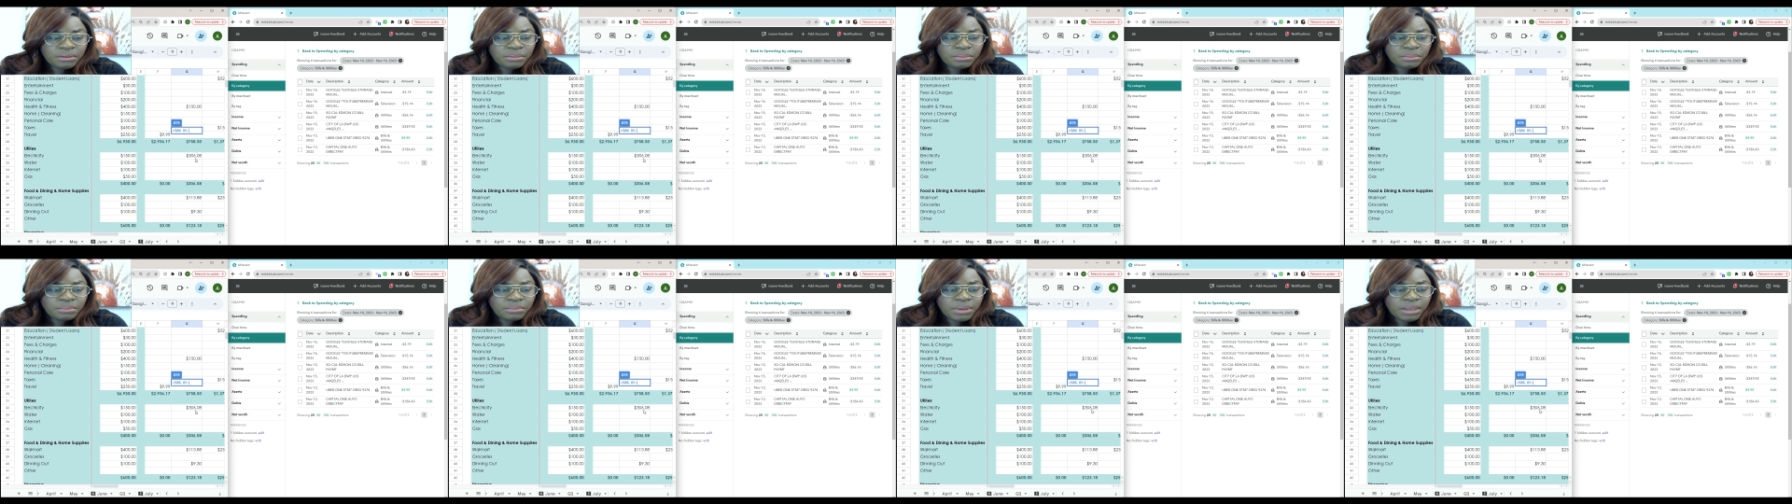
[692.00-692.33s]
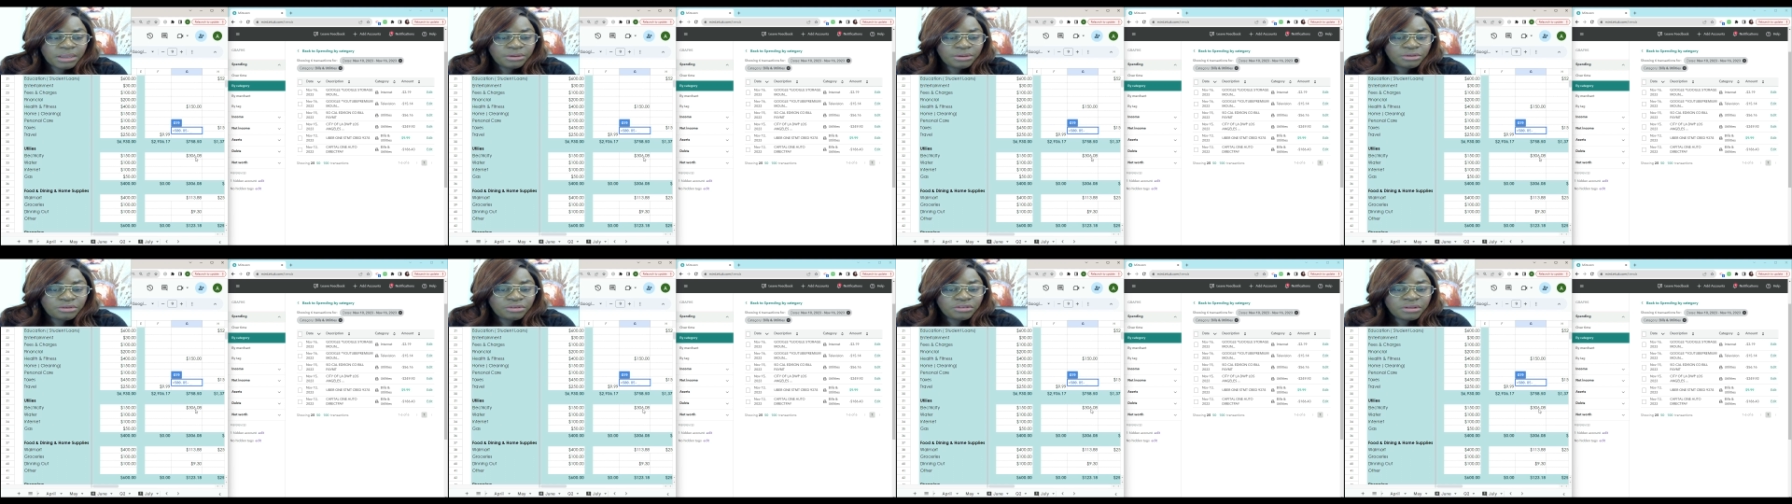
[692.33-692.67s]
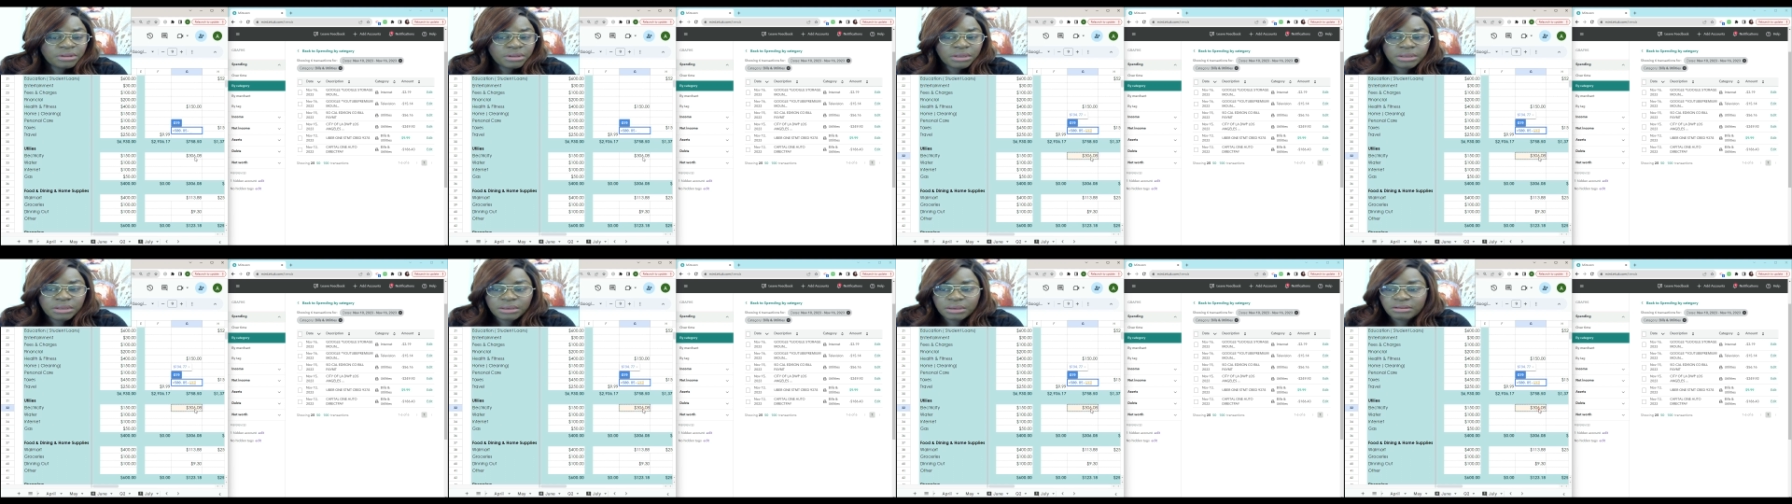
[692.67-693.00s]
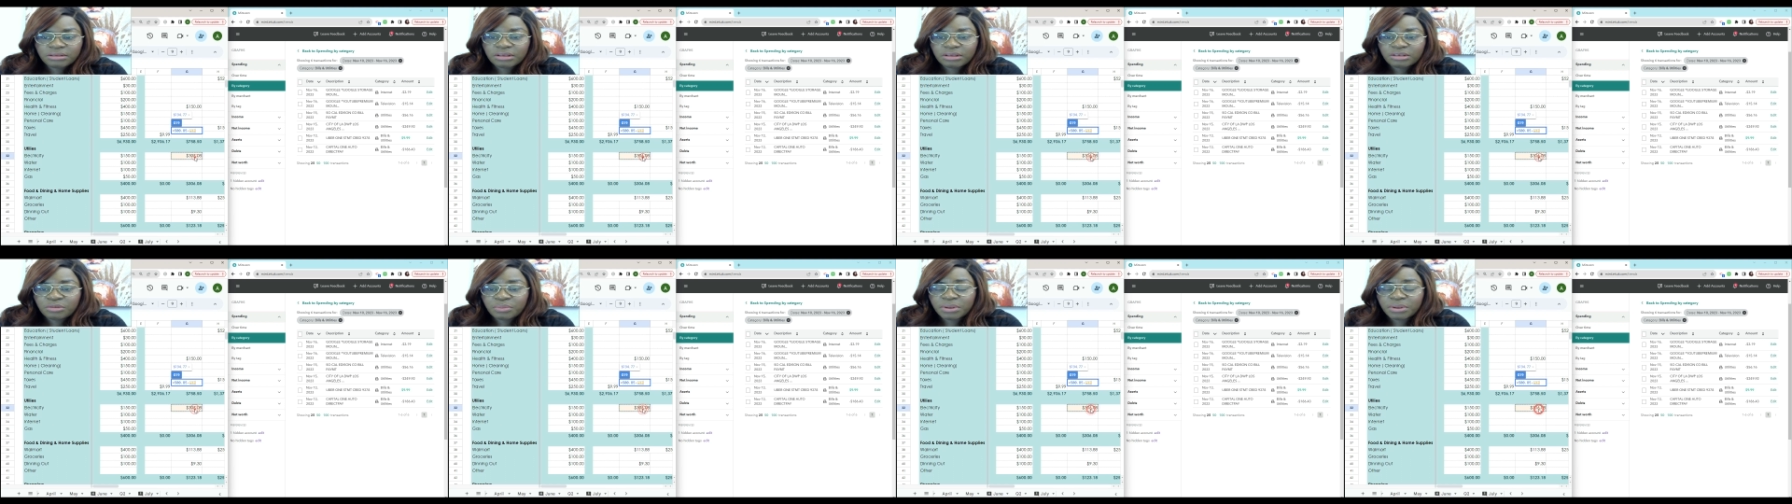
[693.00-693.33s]
my
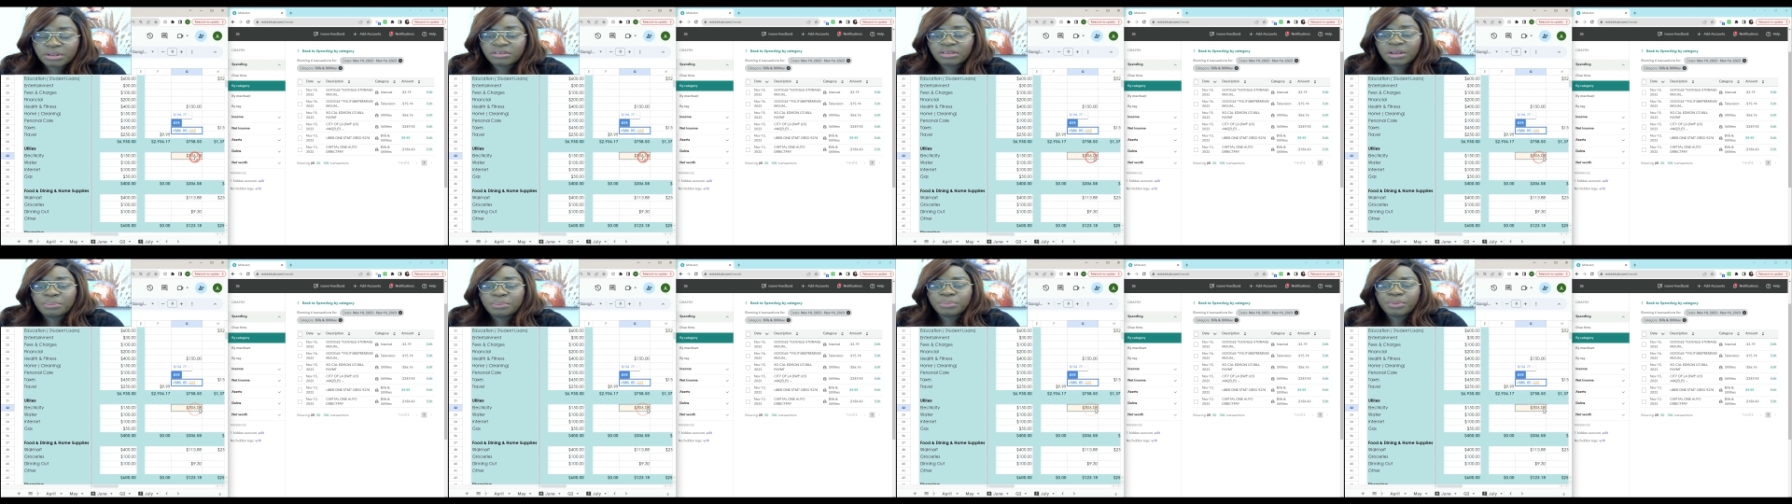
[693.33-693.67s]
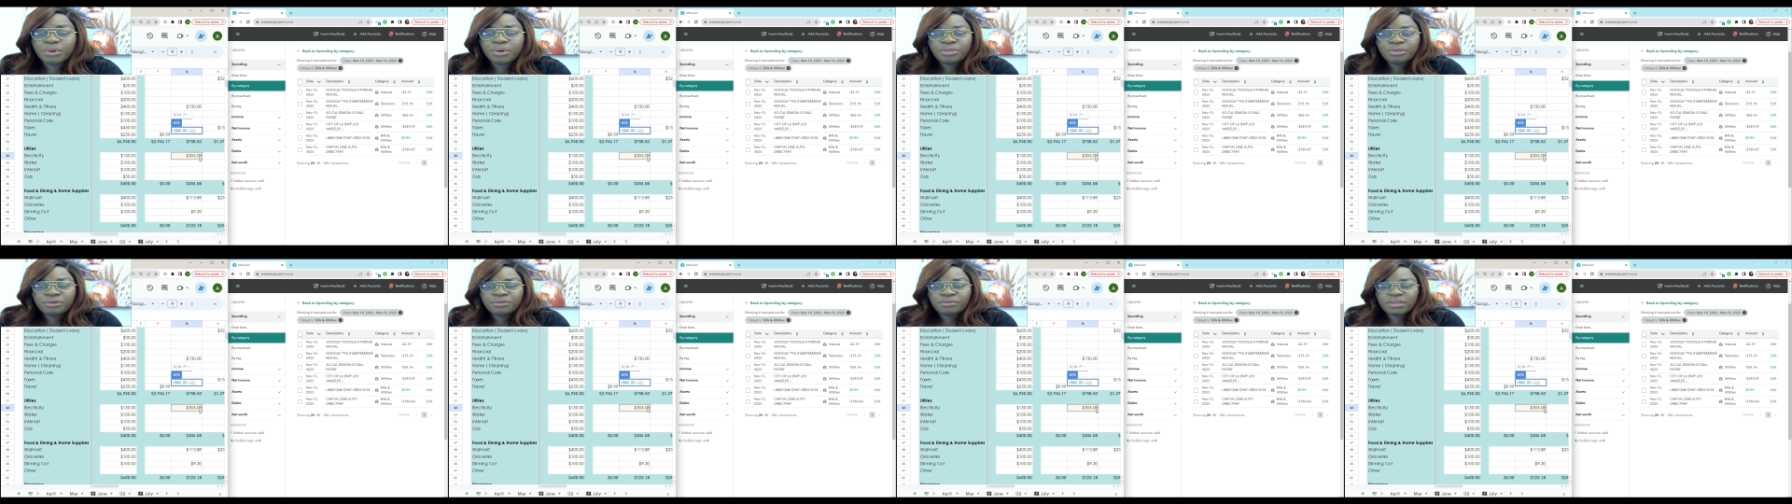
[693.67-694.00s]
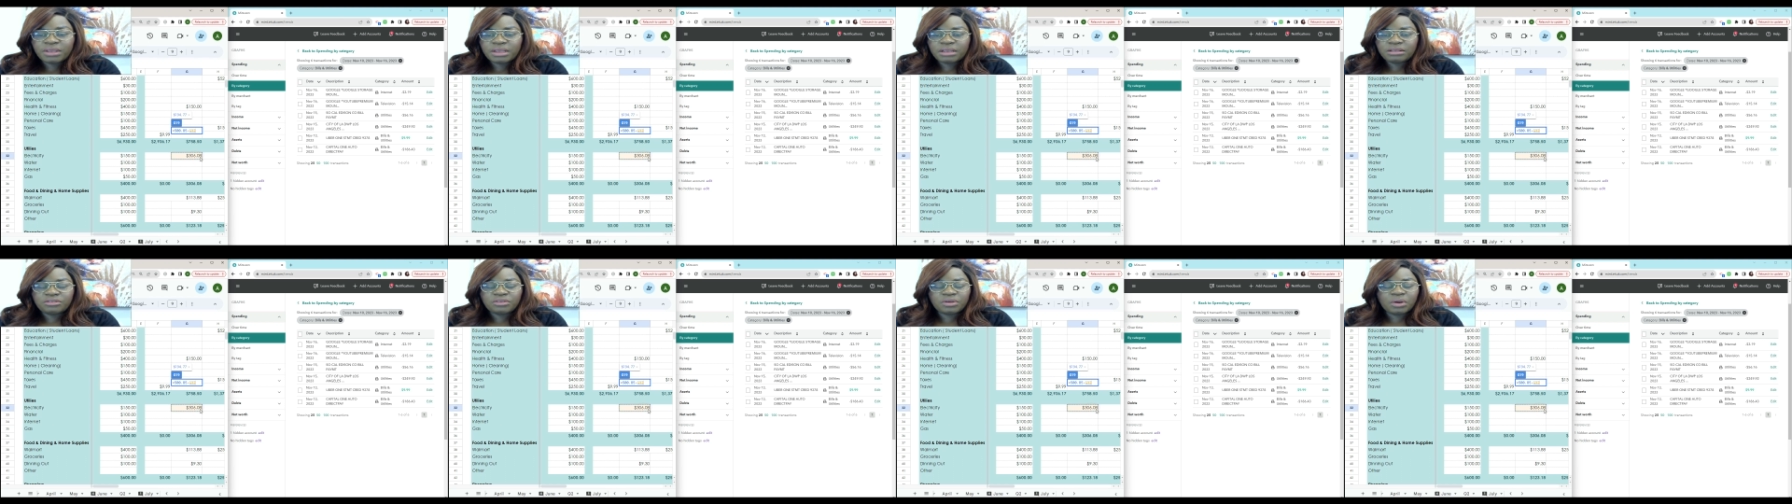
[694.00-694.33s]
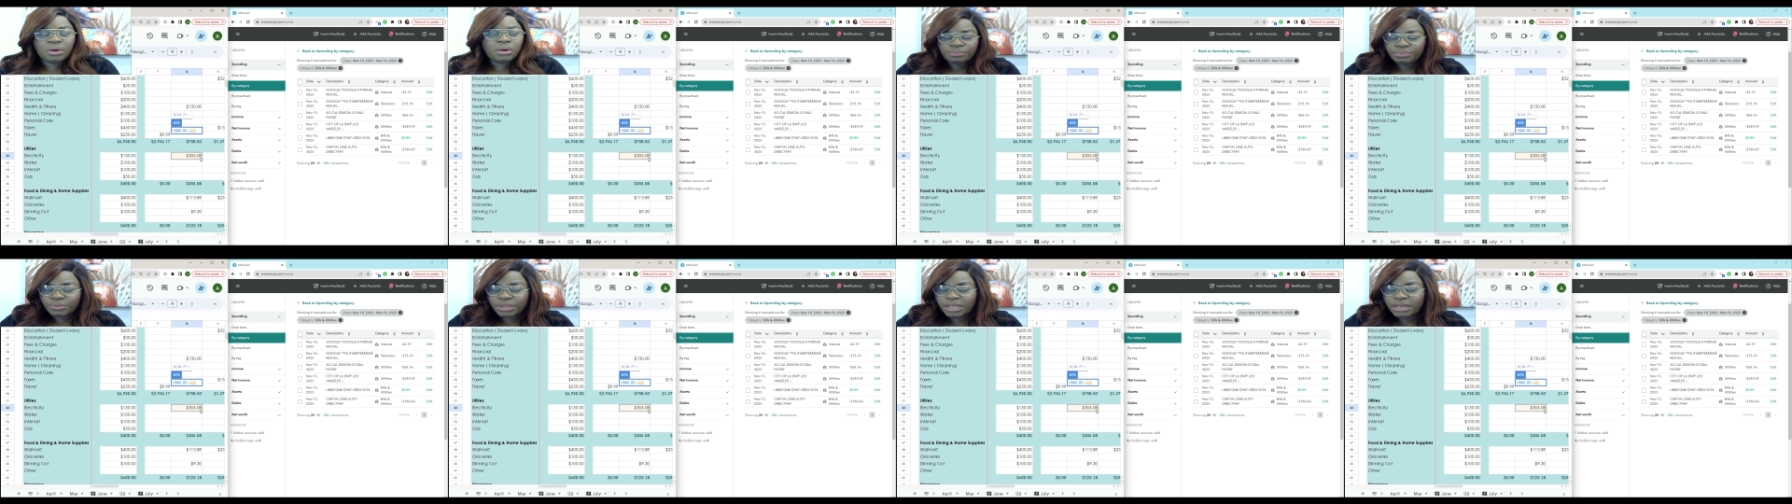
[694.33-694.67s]
utilities expense, and both of these
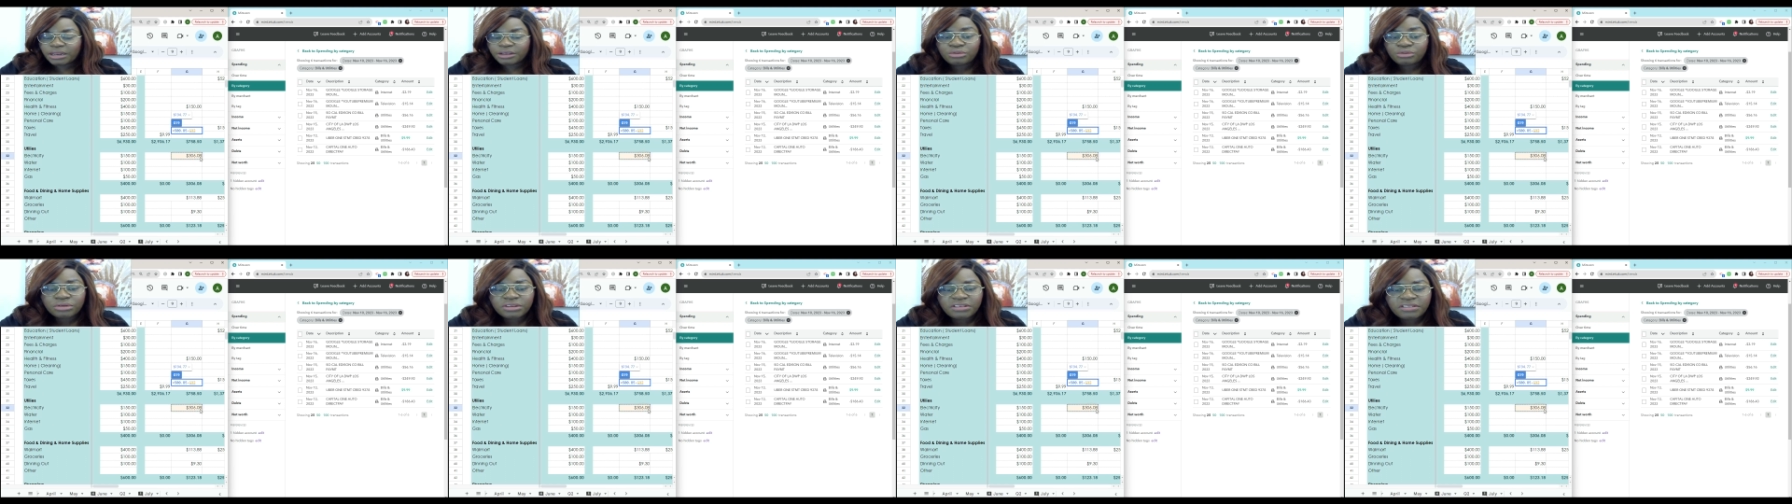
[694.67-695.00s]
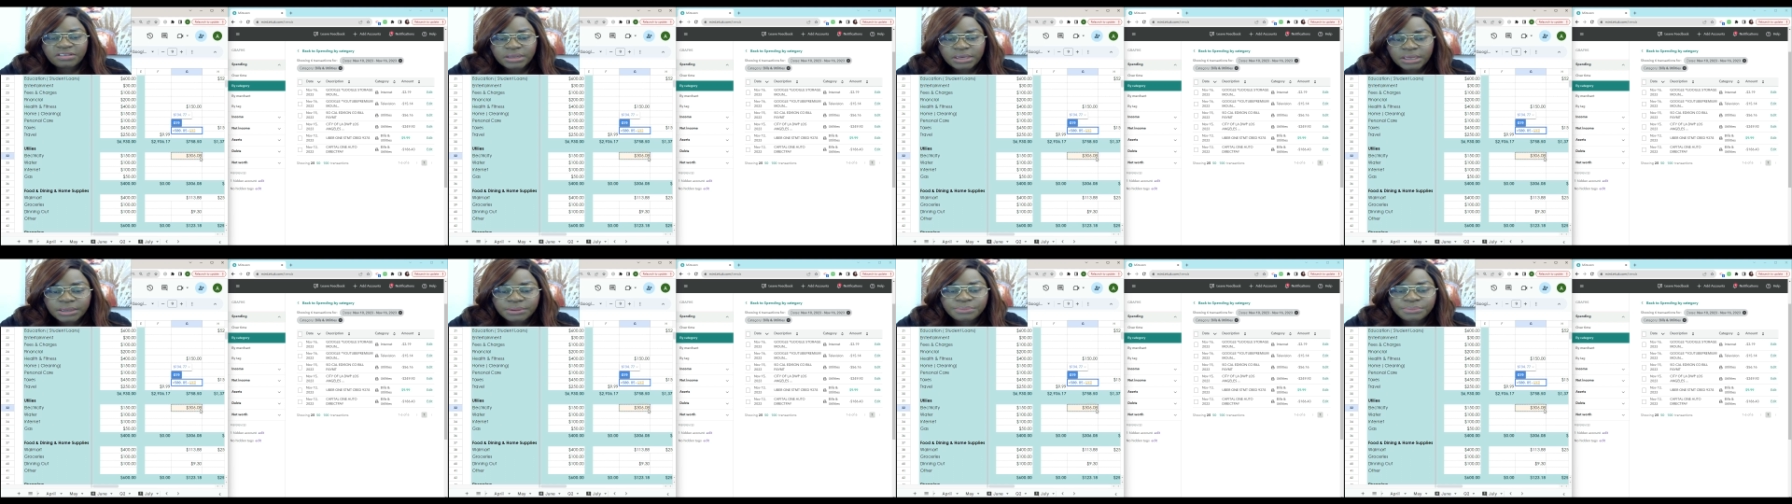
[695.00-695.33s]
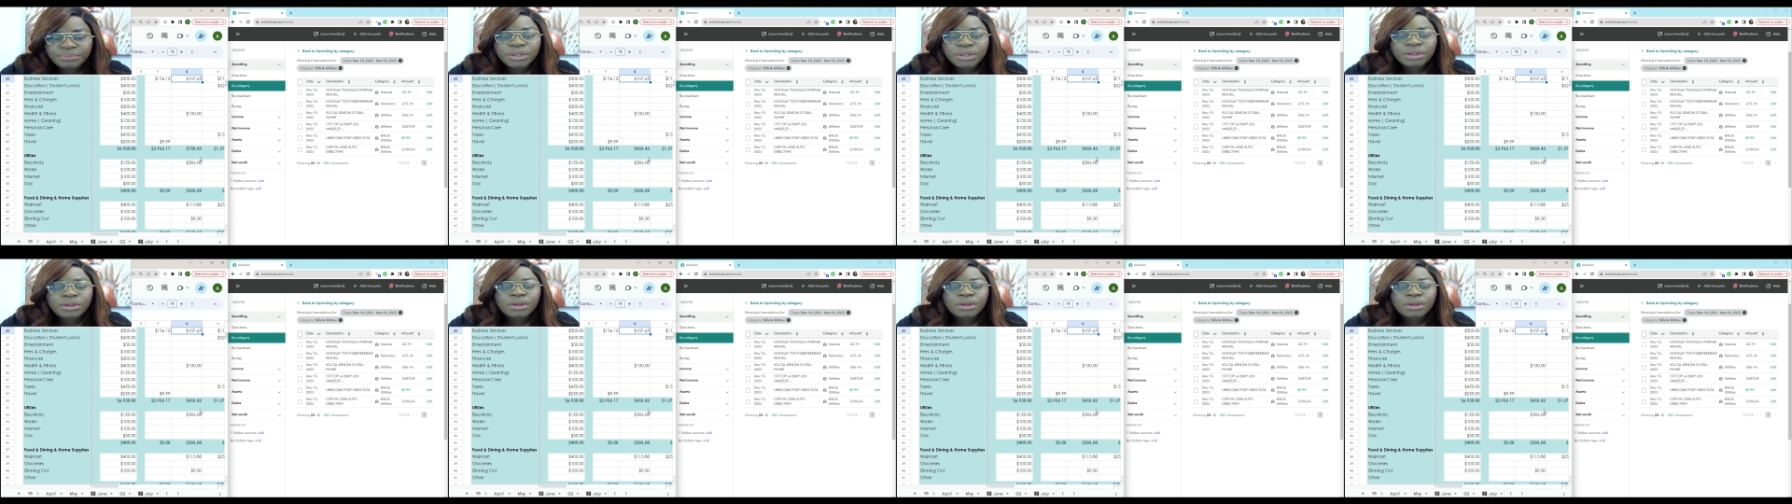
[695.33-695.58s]
are electricity.